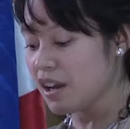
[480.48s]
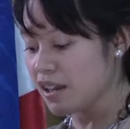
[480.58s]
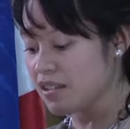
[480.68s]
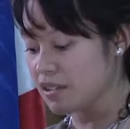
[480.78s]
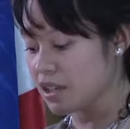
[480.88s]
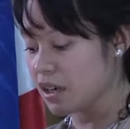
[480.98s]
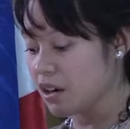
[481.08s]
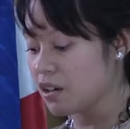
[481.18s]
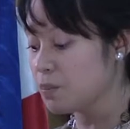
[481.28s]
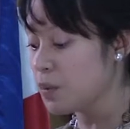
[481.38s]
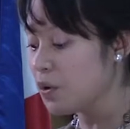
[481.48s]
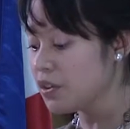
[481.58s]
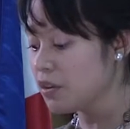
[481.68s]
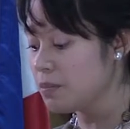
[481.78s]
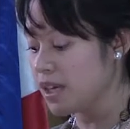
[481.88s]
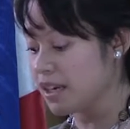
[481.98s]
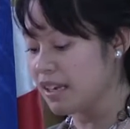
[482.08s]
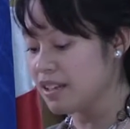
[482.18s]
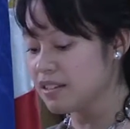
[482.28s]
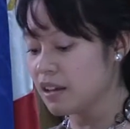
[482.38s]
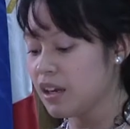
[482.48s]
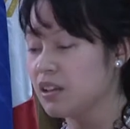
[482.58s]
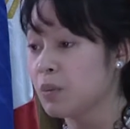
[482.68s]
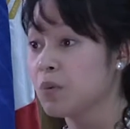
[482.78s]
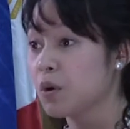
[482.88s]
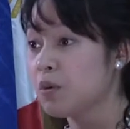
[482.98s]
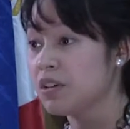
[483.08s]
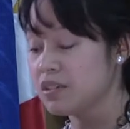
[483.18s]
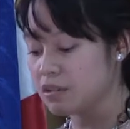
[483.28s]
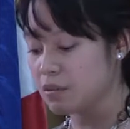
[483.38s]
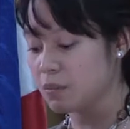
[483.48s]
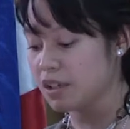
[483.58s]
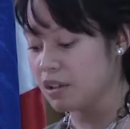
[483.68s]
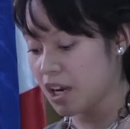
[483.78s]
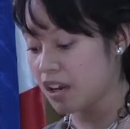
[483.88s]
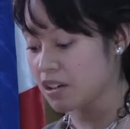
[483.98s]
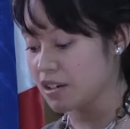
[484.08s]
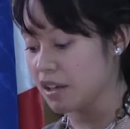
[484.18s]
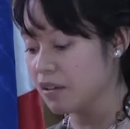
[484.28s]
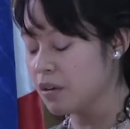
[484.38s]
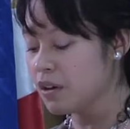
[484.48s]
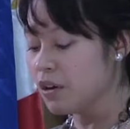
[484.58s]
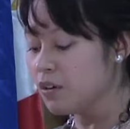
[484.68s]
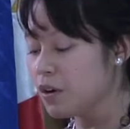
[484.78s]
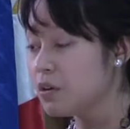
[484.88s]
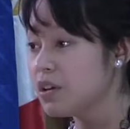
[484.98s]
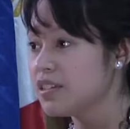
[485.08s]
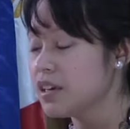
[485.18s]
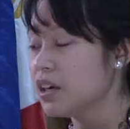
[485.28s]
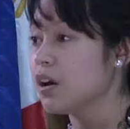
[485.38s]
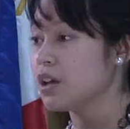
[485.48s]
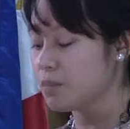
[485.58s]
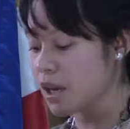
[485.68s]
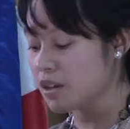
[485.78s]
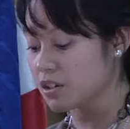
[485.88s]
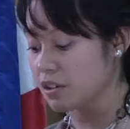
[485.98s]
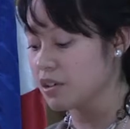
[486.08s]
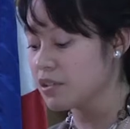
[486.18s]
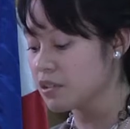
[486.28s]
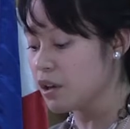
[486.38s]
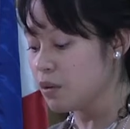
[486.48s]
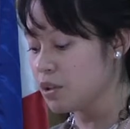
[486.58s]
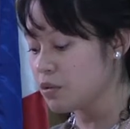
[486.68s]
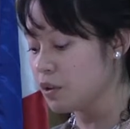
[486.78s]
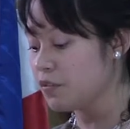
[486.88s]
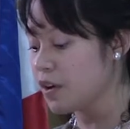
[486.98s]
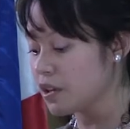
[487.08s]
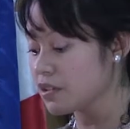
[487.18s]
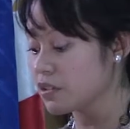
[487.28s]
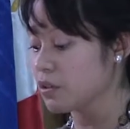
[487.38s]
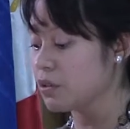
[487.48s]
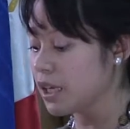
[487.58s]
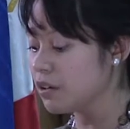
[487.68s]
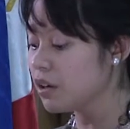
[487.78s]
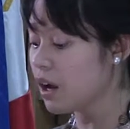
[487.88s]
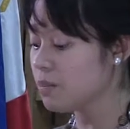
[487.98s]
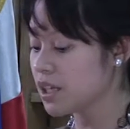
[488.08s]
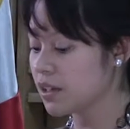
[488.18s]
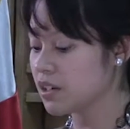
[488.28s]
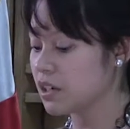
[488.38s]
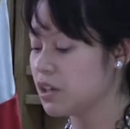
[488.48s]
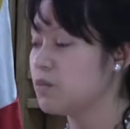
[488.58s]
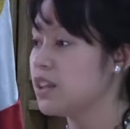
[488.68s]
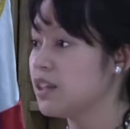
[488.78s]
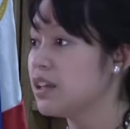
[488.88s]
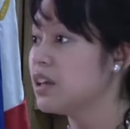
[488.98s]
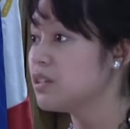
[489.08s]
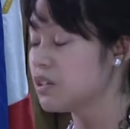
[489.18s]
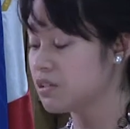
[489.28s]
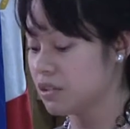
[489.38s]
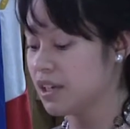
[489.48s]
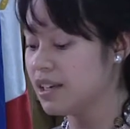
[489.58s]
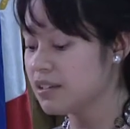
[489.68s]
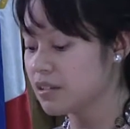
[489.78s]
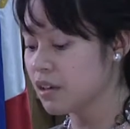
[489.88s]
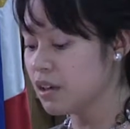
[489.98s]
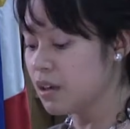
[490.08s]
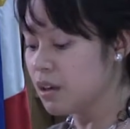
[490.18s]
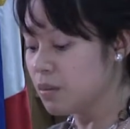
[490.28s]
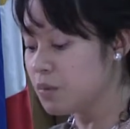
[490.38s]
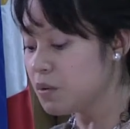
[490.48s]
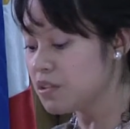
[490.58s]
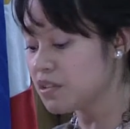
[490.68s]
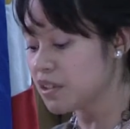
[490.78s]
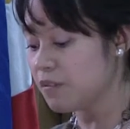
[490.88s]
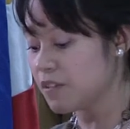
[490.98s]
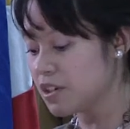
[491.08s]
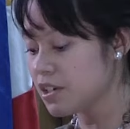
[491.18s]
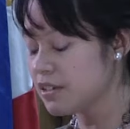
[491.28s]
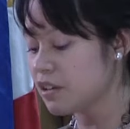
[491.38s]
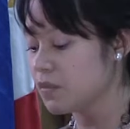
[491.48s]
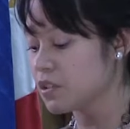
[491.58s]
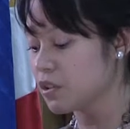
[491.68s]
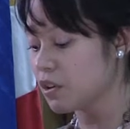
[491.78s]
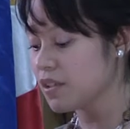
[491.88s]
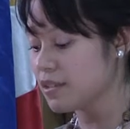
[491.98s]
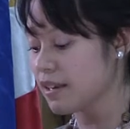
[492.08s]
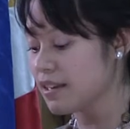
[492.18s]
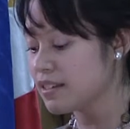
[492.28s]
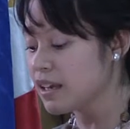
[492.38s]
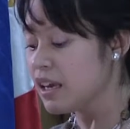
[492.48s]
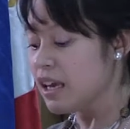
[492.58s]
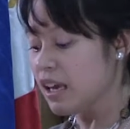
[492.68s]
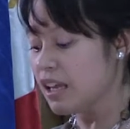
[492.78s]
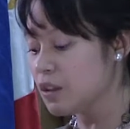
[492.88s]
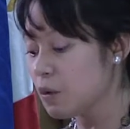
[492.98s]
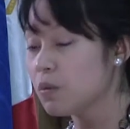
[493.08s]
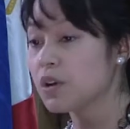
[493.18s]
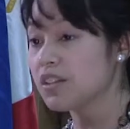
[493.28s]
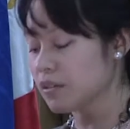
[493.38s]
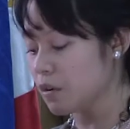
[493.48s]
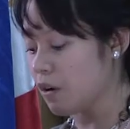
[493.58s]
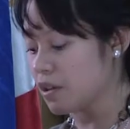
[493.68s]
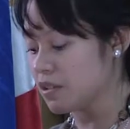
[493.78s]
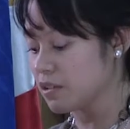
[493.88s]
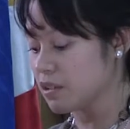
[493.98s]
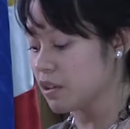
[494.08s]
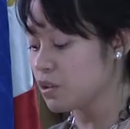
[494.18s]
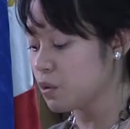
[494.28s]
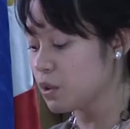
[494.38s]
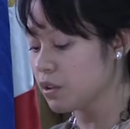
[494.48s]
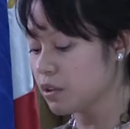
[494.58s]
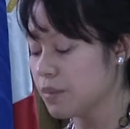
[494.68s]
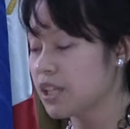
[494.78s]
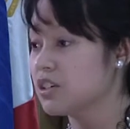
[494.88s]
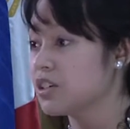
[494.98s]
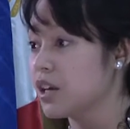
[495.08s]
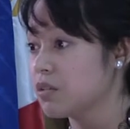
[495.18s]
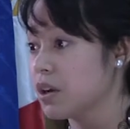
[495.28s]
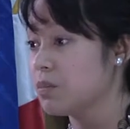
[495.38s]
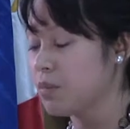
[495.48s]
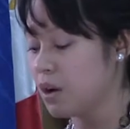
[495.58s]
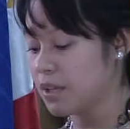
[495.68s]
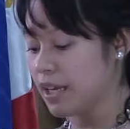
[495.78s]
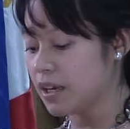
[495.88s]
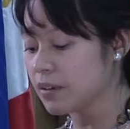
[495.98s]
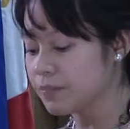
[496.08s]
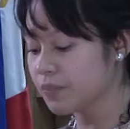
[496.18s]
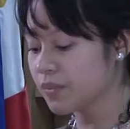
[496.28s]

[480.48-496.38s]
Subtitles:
has steered both committees in a pro-consumer direction, focusing on measures which will foster greater competition within industries, boost efficiency of services, and lower the costs shouldered by the general public.